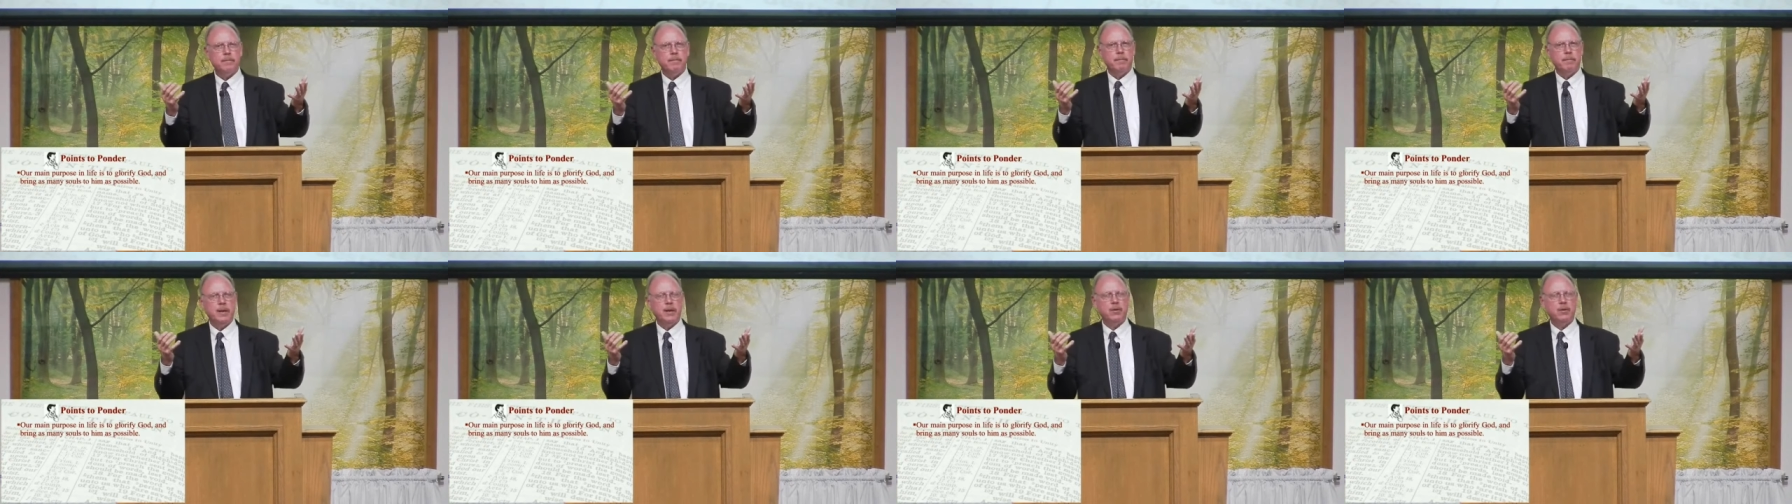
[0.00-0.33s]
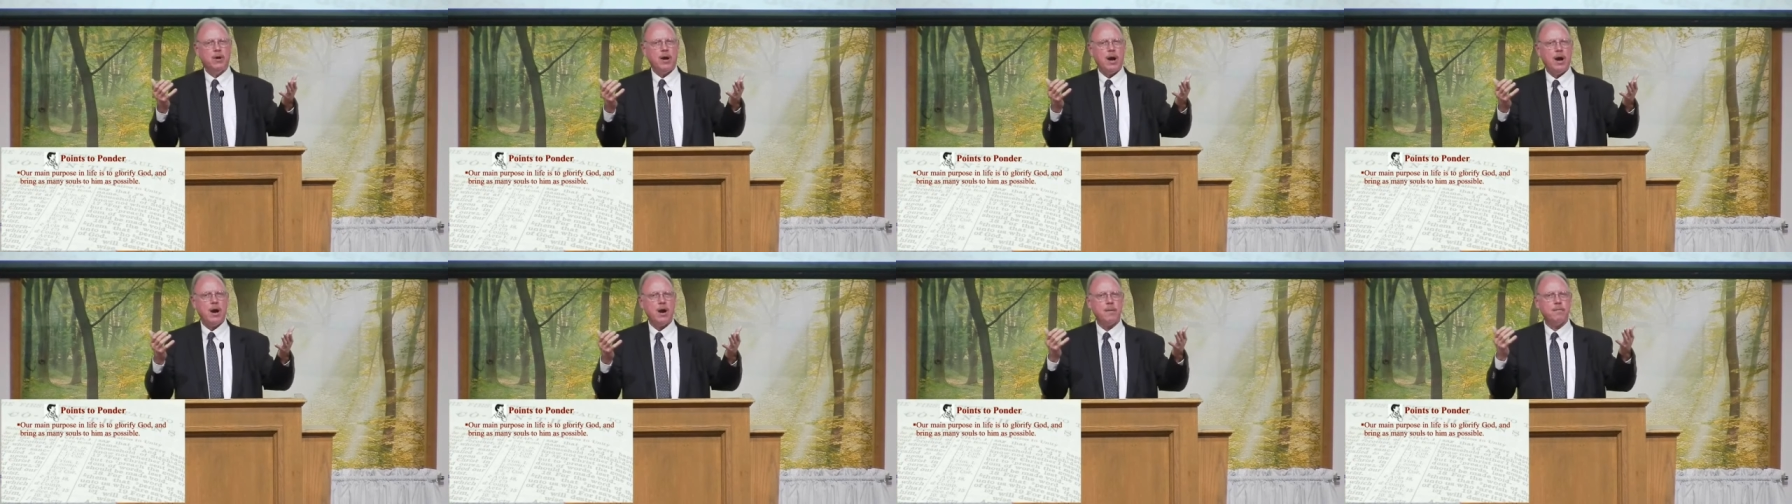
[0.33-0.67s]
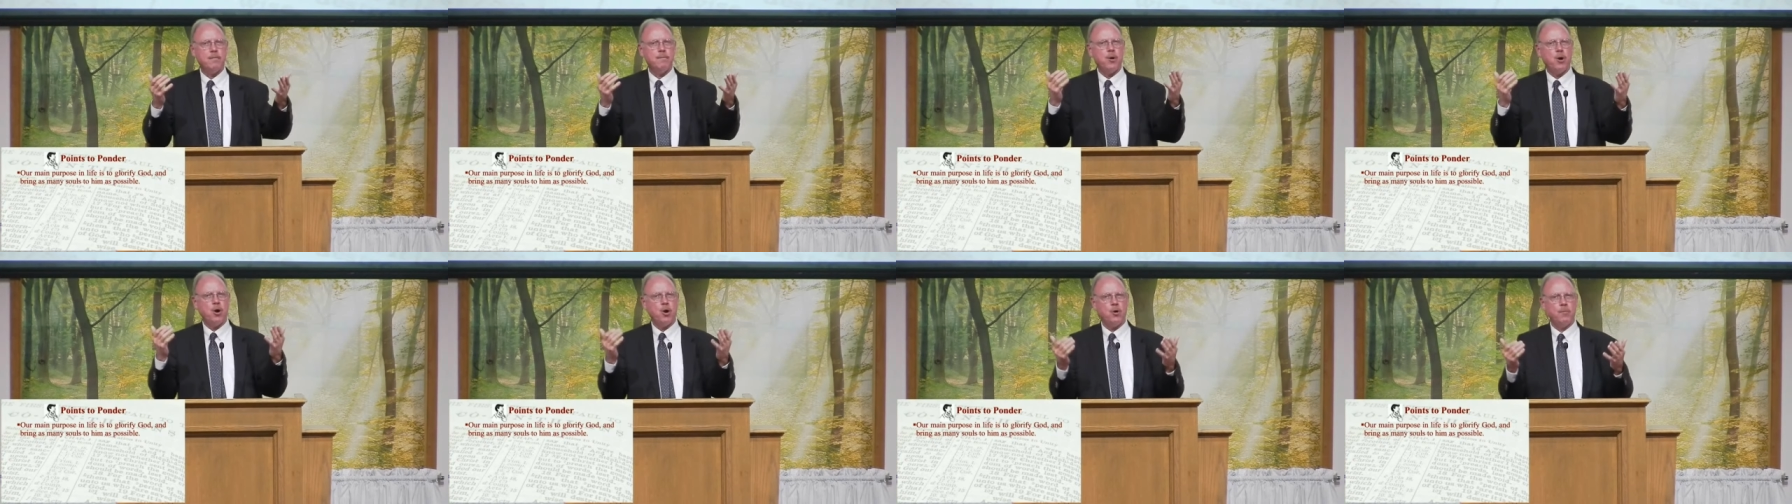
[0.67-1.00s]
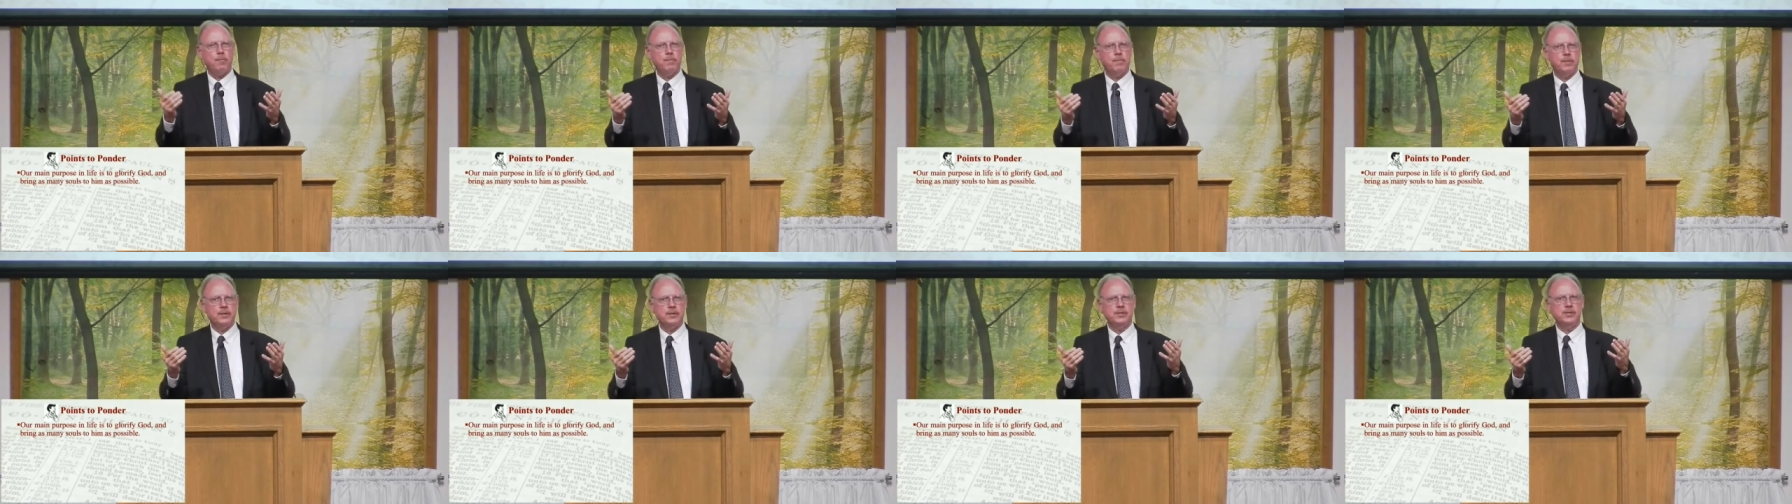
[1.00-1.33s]
But our
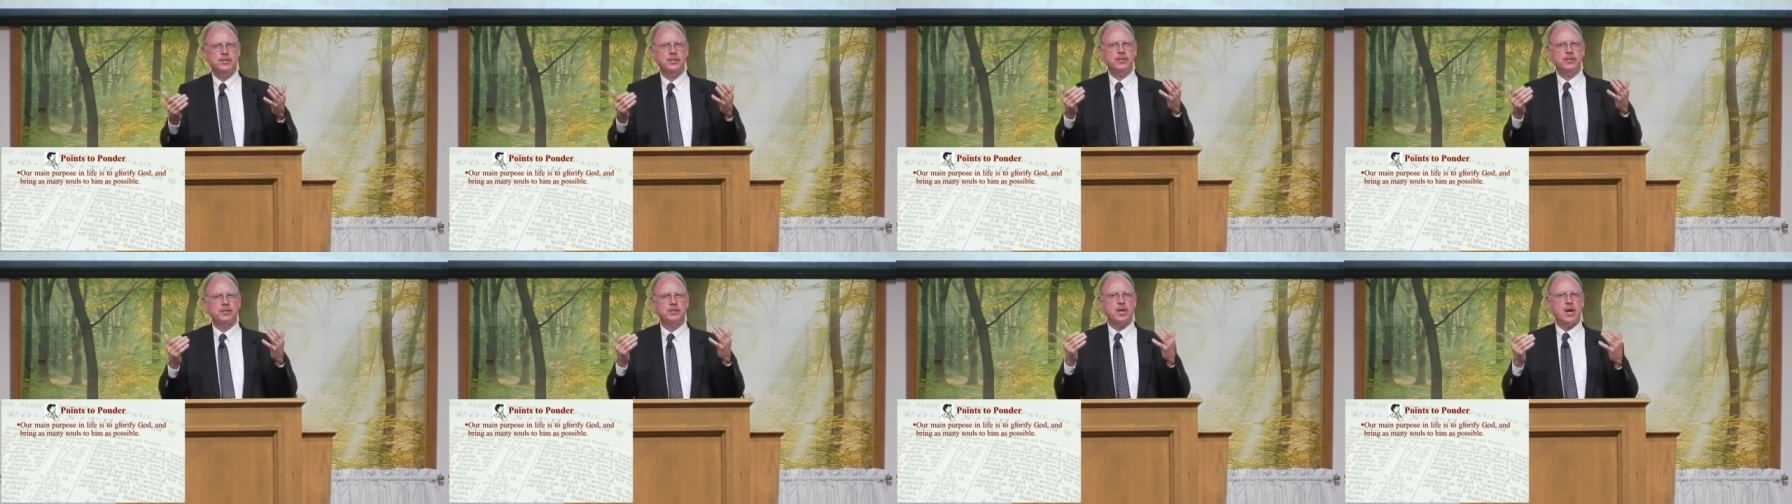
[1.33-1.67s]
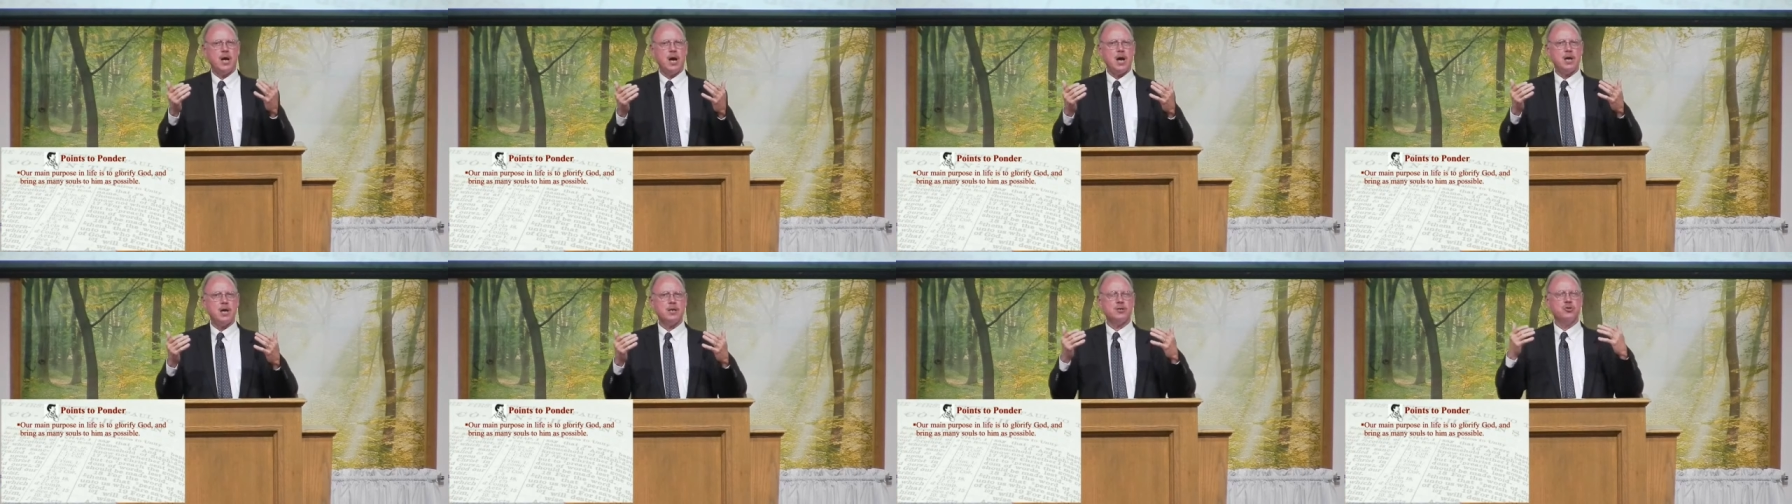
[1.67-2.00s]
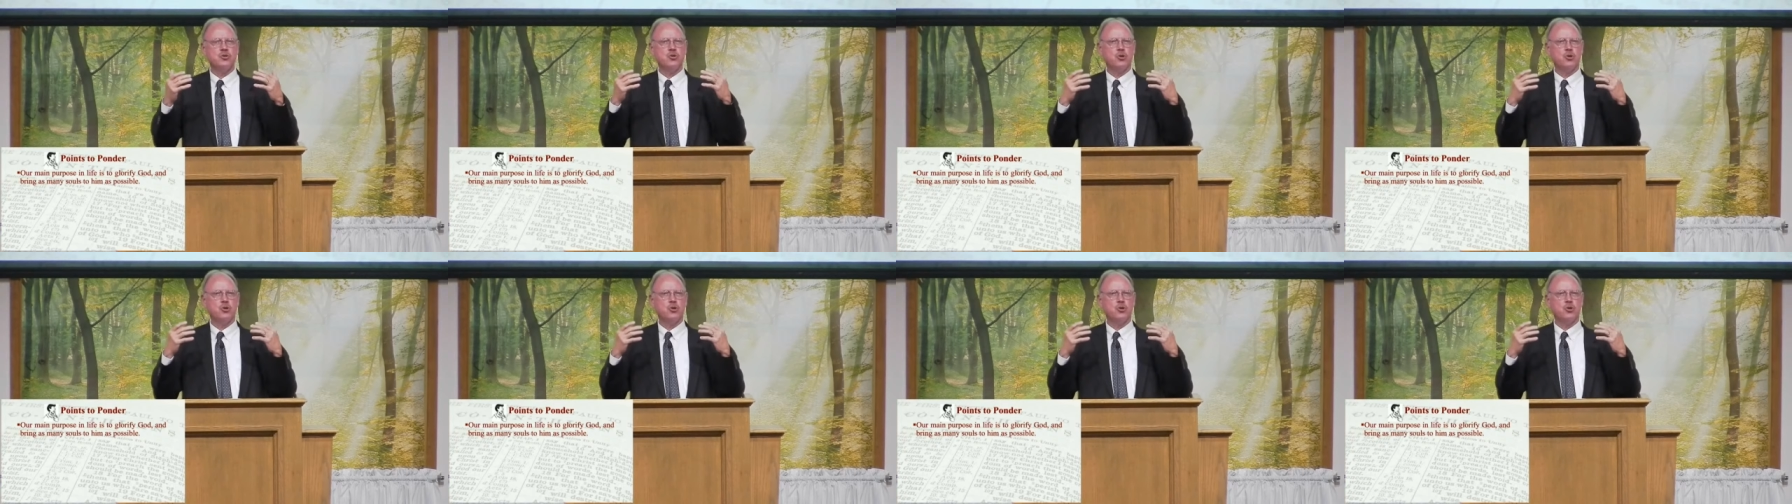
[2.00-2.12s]
purpose is not